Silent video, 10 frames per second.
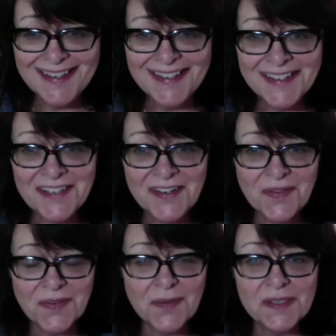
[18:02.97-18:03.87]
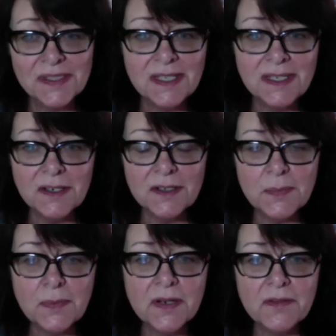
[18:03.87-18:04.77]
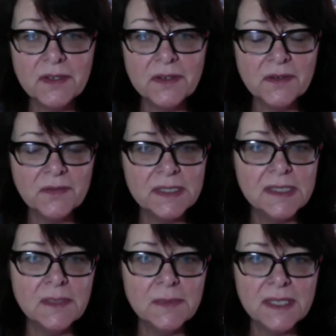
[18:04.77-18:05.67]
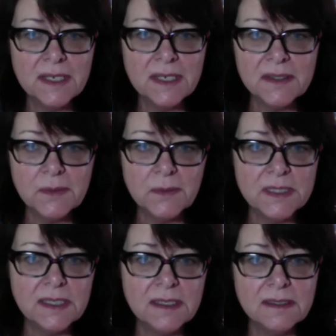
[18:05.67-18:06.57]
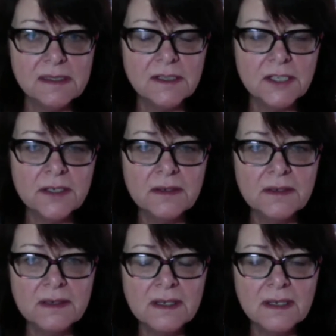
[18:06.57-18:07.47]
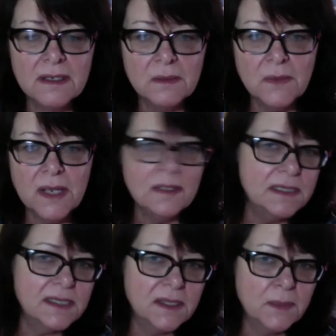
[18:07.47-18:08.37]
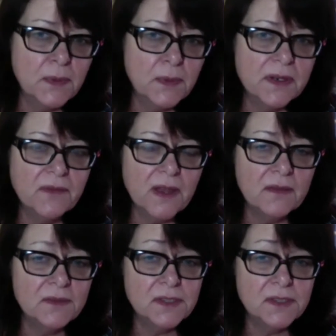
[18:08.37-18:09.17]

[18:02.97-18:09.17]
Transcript: From the CEO's point of view, if it seems like it's a risky decision, well, let's get the board involved.